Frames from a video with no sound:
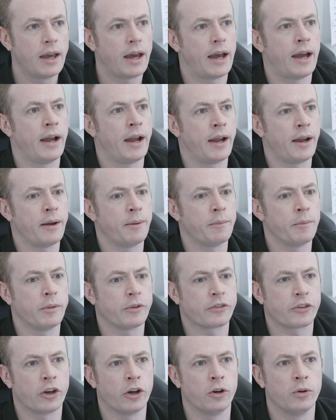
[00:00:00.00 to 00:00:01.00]
Um,
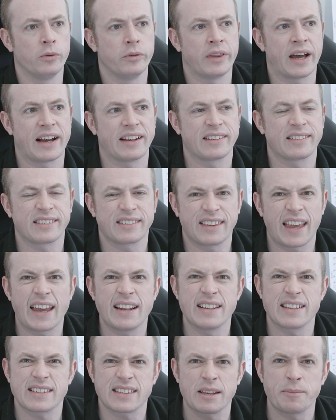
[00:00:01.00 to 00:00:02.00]
so that
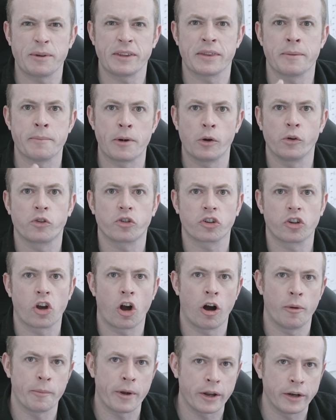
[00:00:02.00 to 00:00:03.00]
tends to be the most
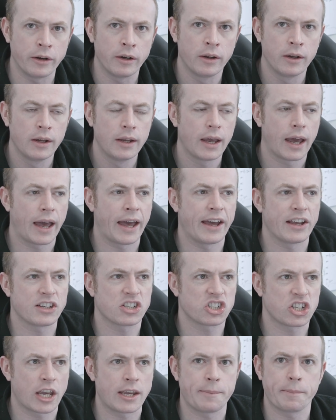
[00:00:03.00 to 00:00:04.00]
common uh,
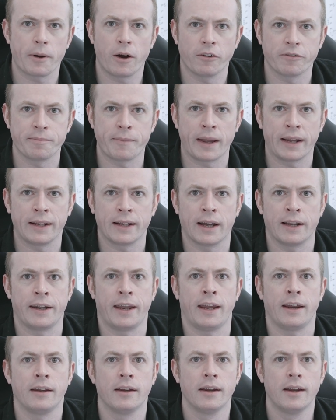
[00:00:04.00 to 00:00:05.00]
shape of
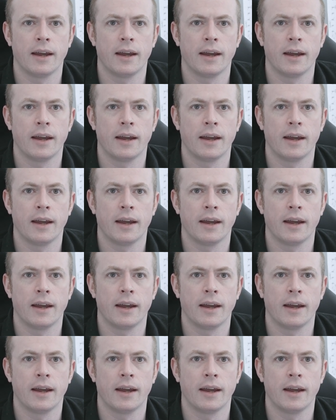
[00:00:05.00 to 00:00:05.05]
mengane